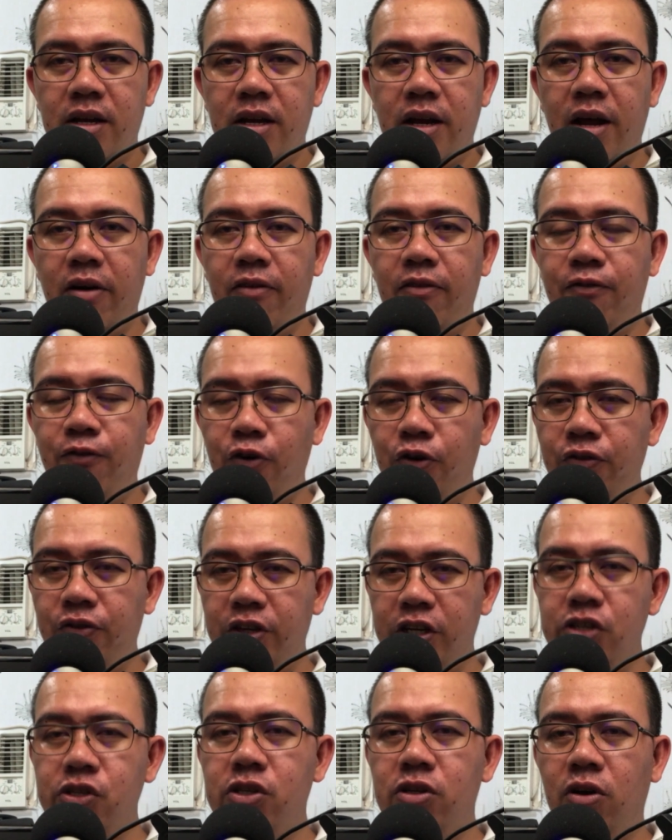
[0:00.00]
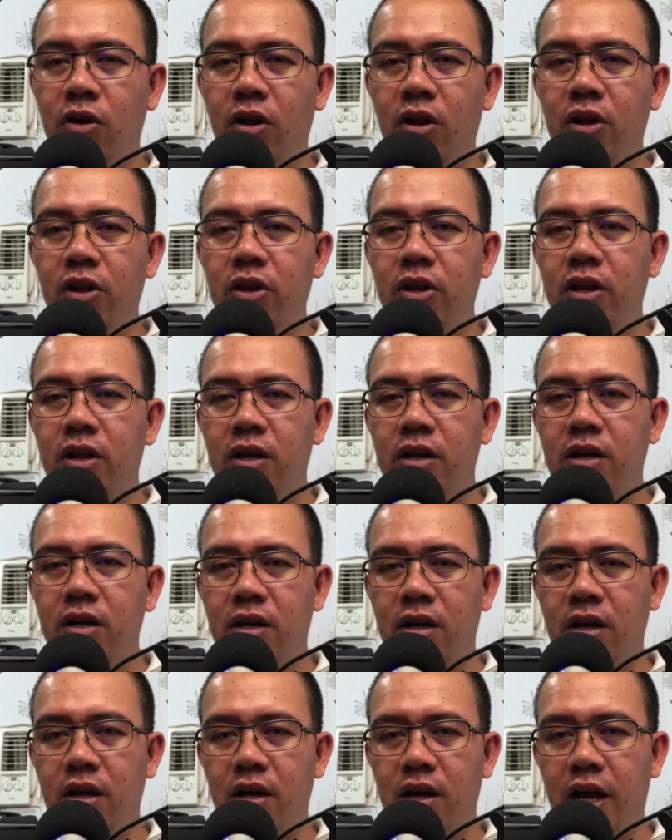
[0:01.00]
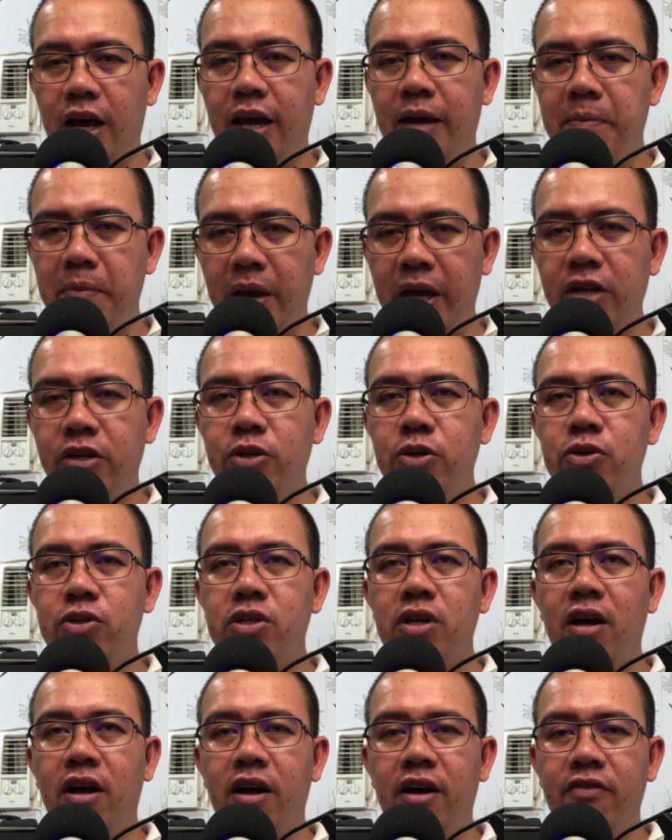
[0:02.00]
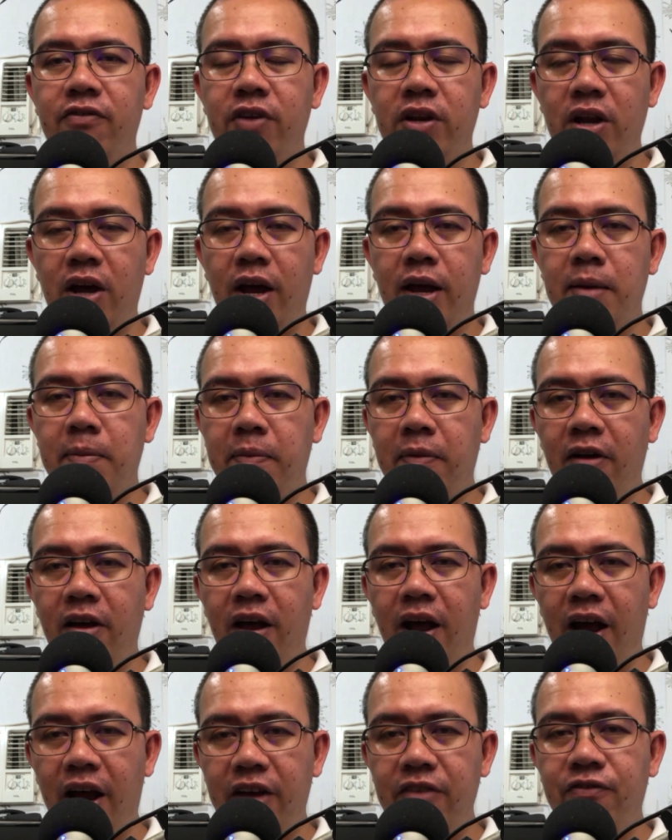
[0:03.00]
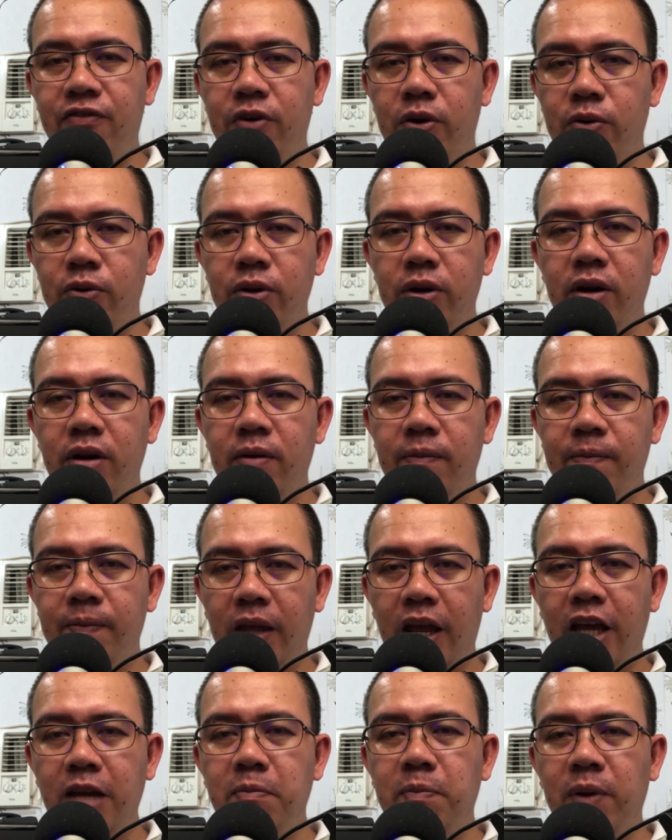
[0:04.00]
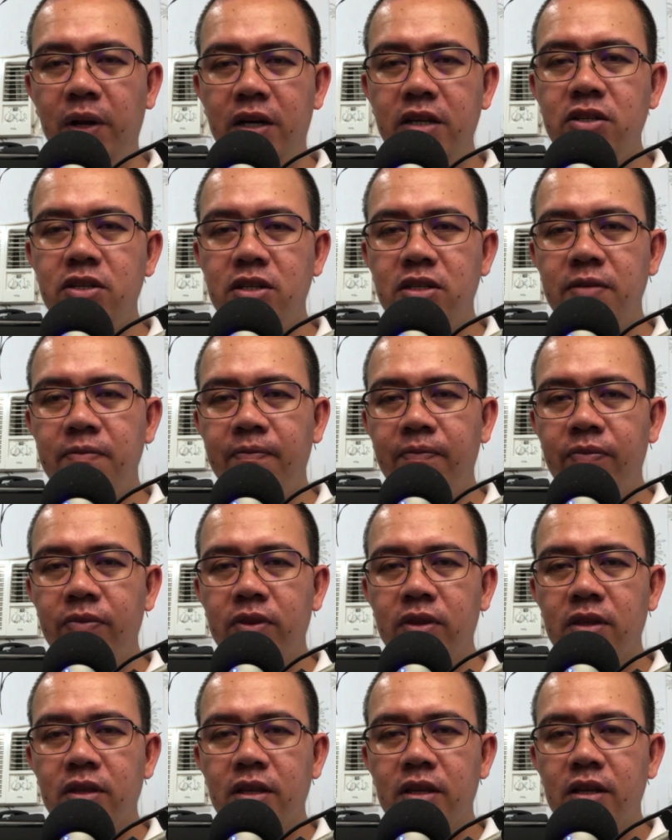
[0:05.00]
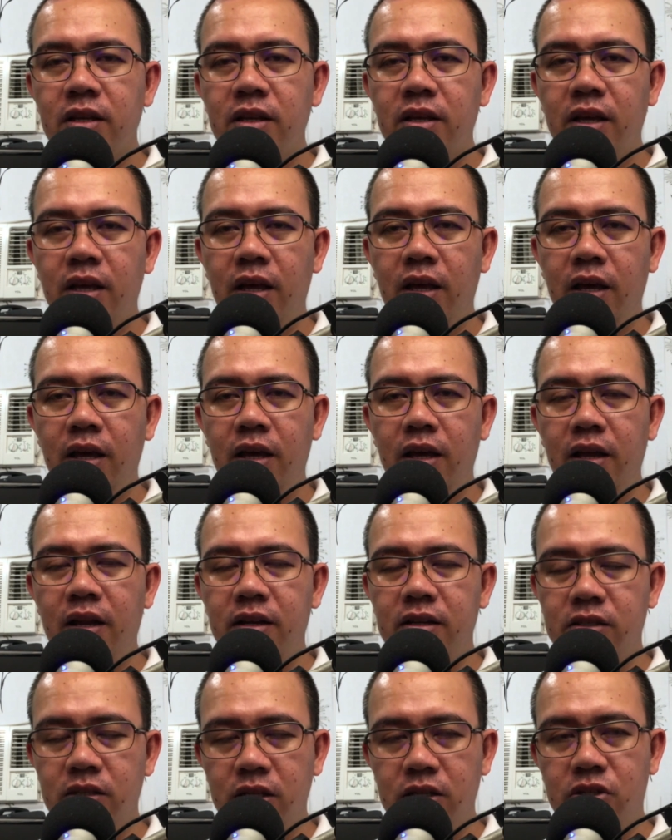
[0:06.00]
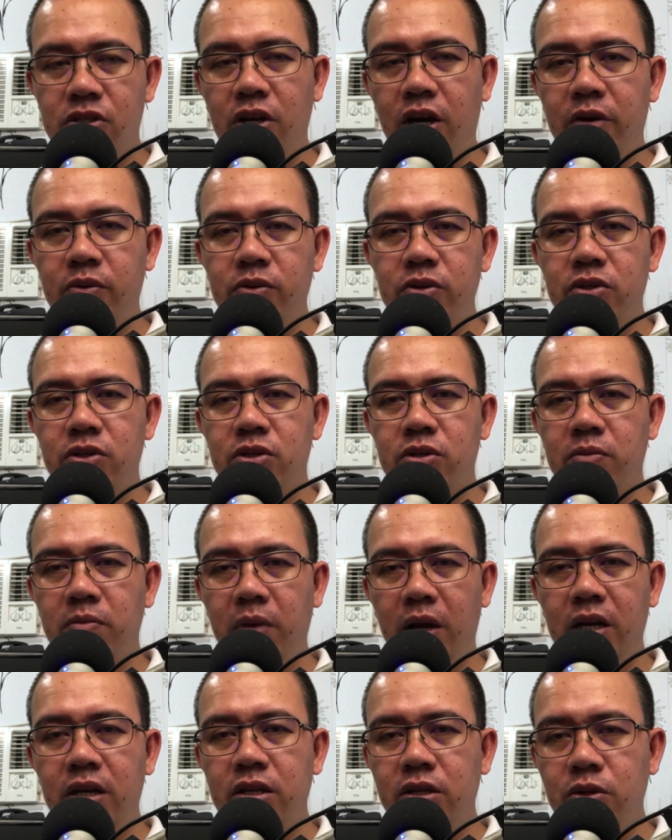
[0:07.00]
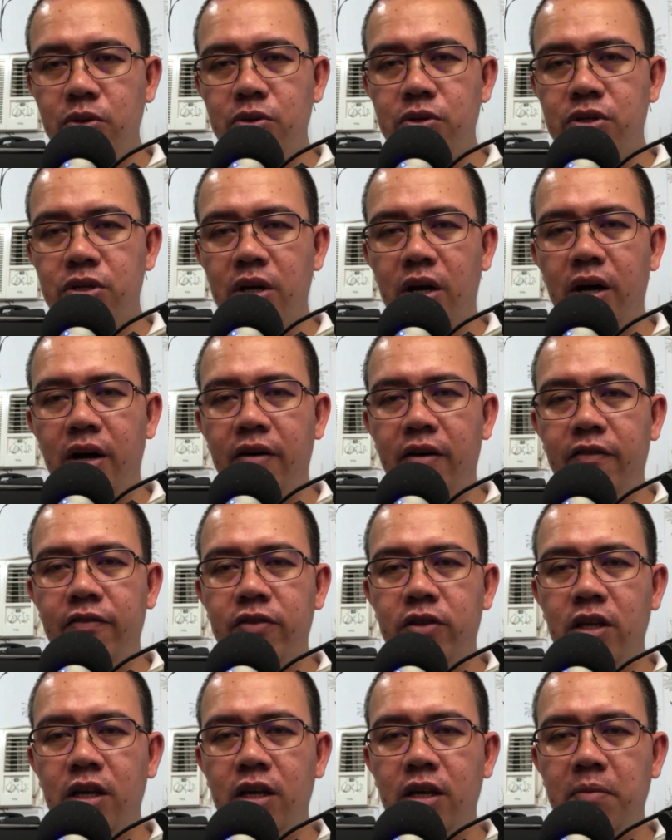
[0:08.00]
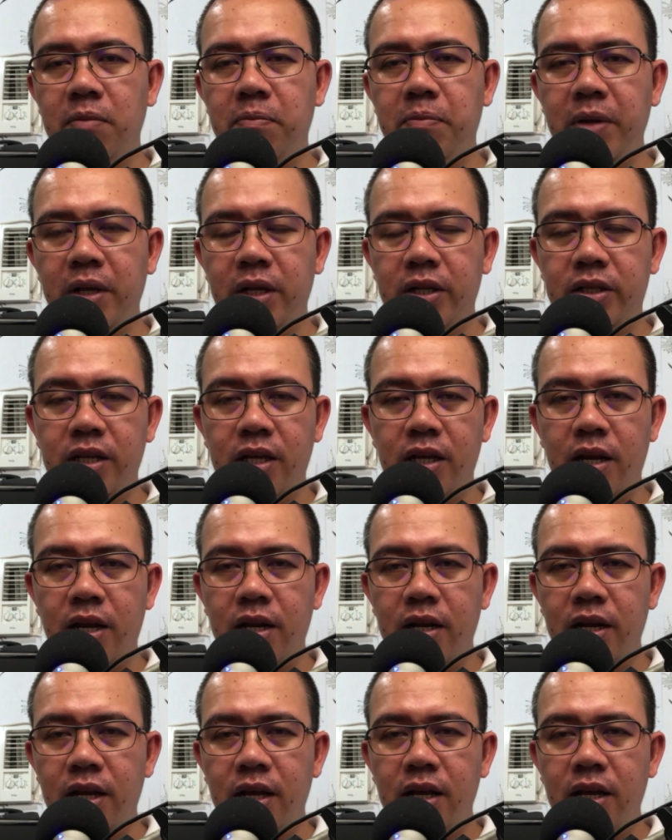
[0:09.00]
Now for this call, I made use of an iPhone 8 Plus, and Cyrus made use of the built-in